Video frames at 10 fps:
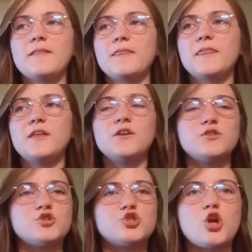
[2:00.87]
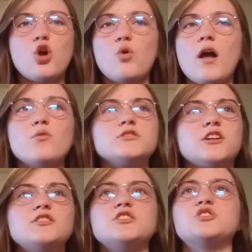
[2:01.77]
the show I was
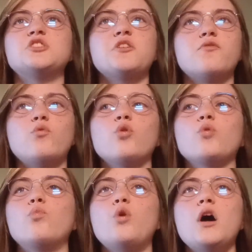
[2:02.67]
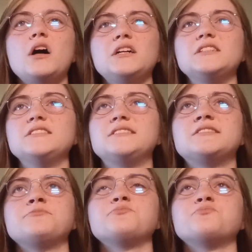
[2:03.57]
auditioning for was
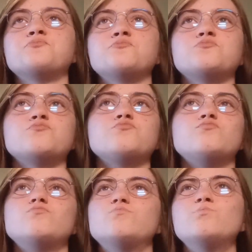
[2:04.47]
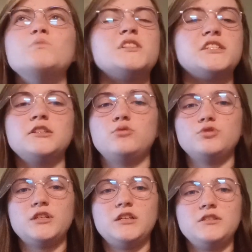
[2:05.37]

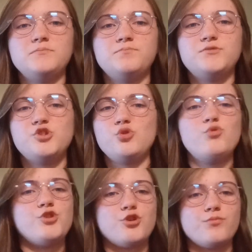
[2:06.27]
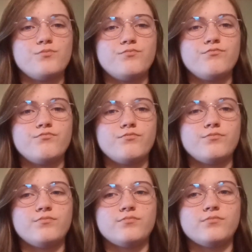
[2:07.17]
Matilda Jr.
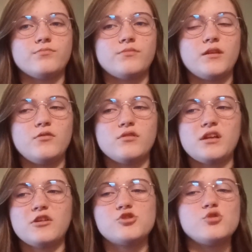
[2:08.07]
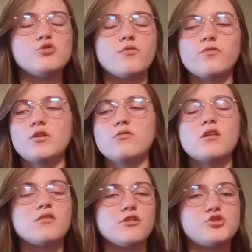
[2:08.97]
It was like
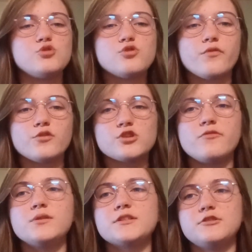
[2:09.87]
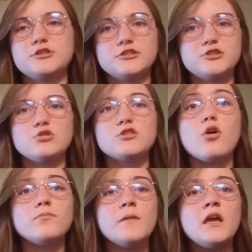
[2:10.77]
it's a junior version of Matilda. So
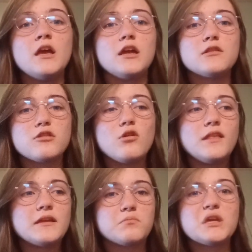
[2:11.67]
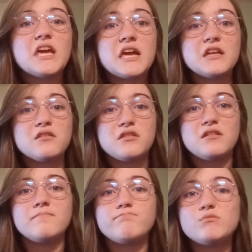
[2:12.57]
it's all like kids
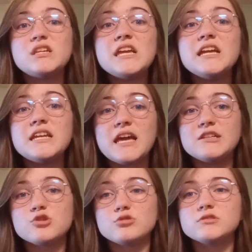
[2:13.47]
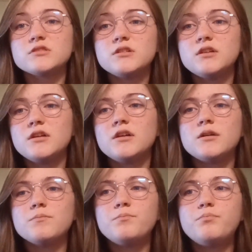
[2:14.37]
and teenagers.
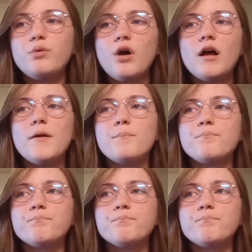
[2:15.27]
But